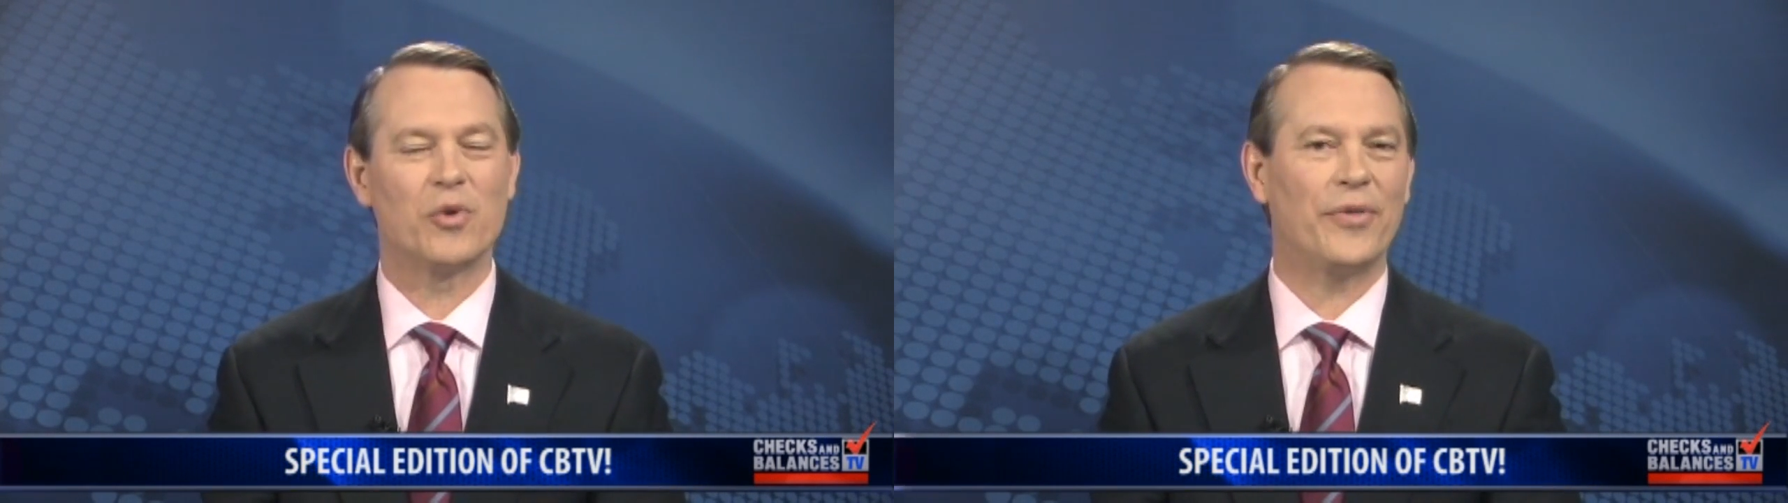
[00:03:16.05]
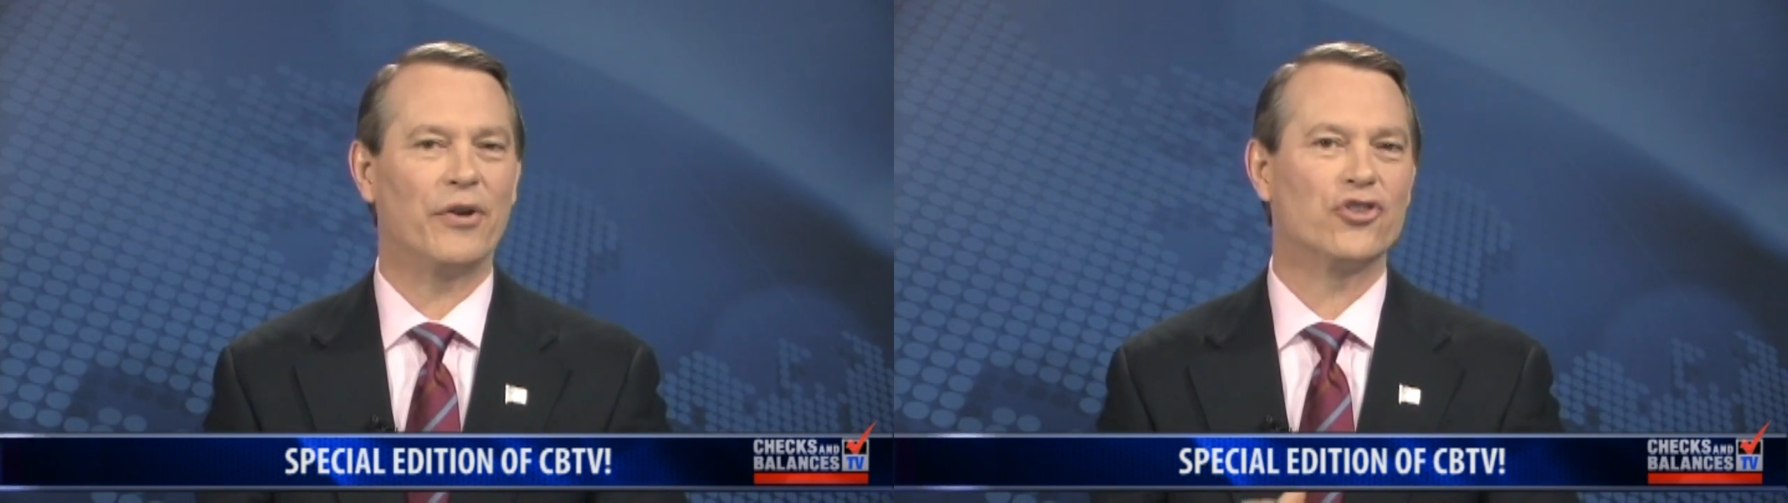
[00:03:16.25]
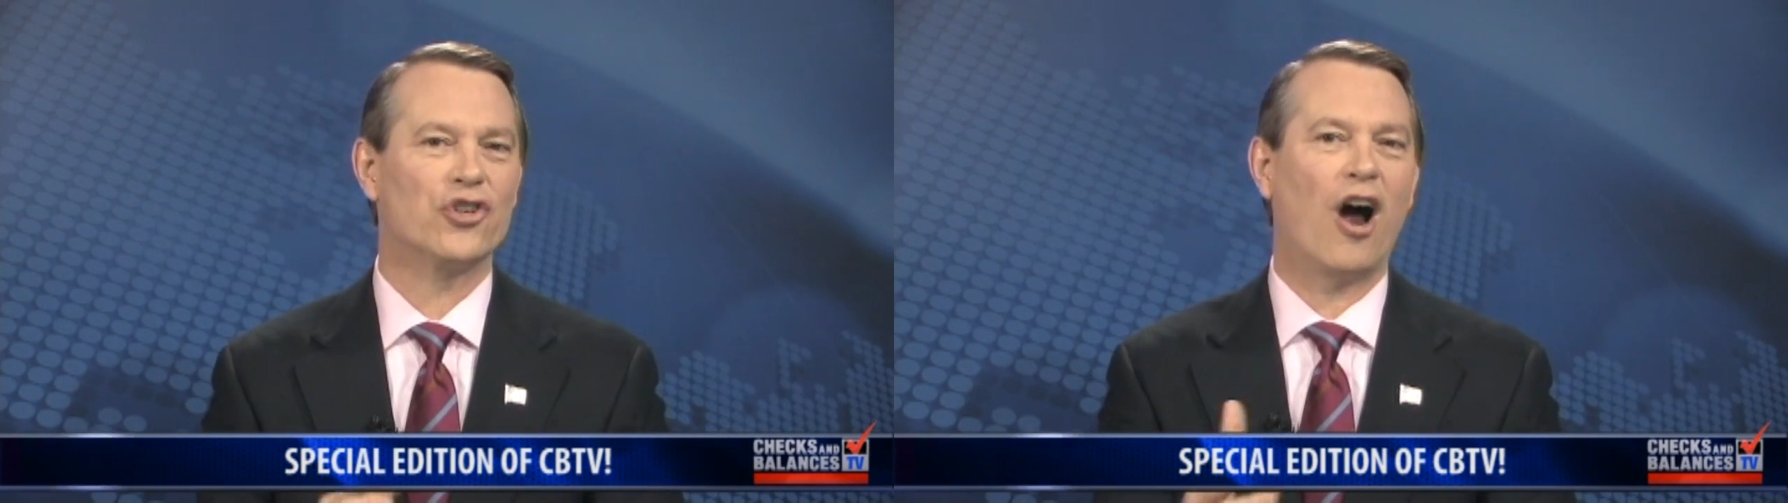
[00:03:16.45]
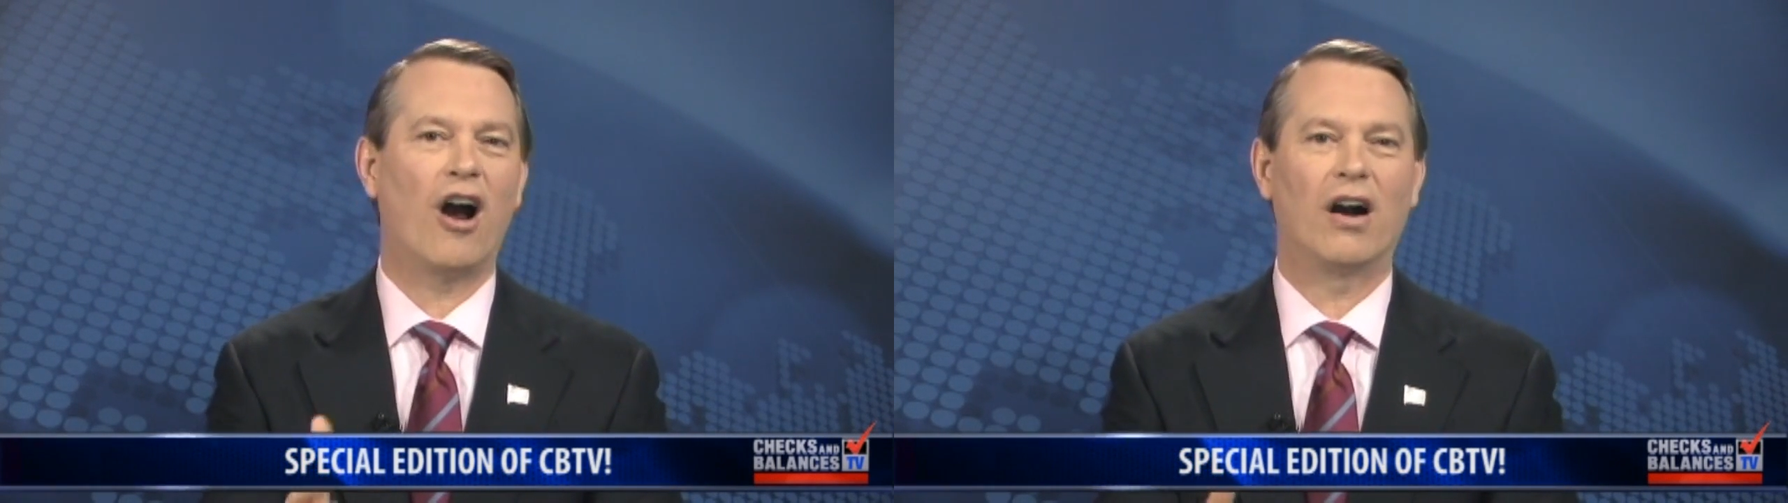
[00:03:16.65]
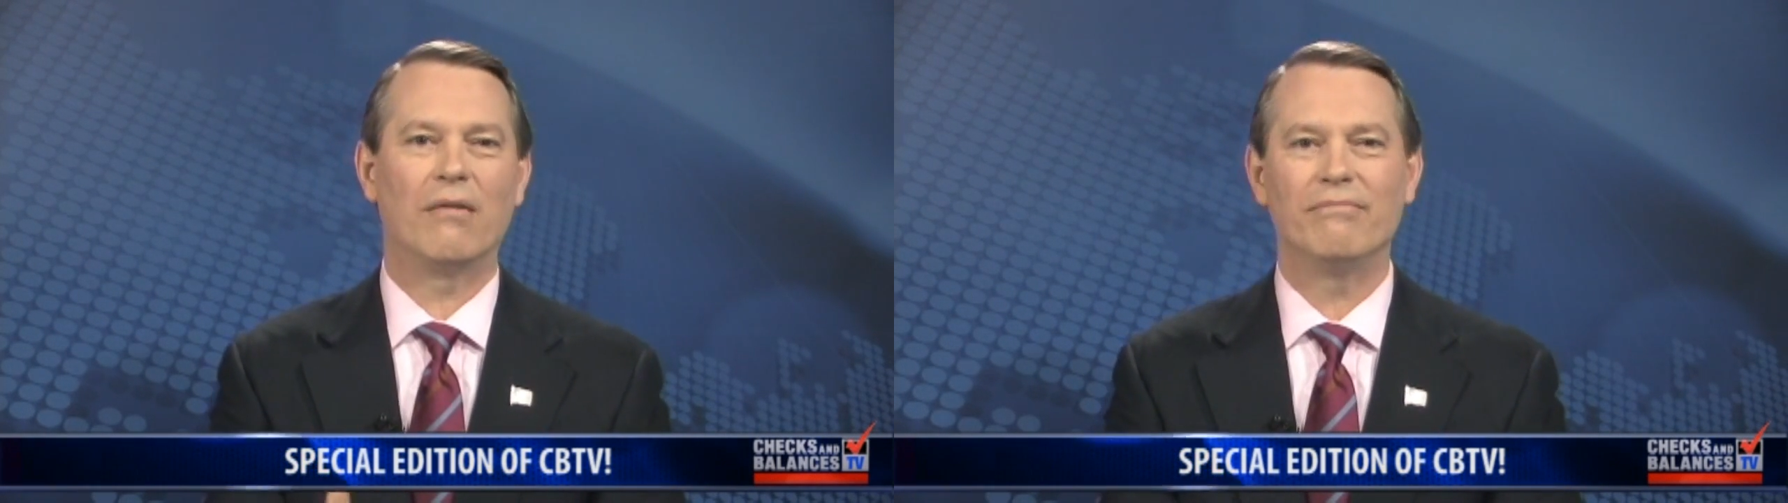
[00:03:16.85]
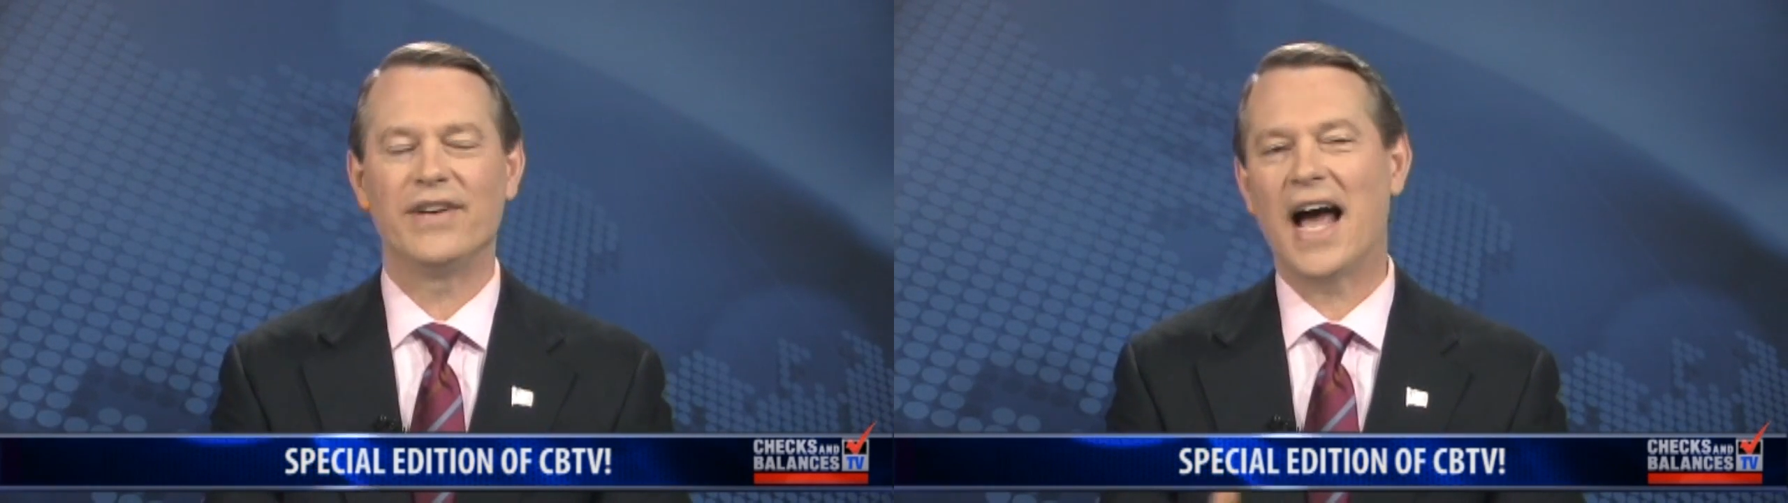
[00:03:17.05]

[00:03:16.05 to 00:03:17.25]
with their charm,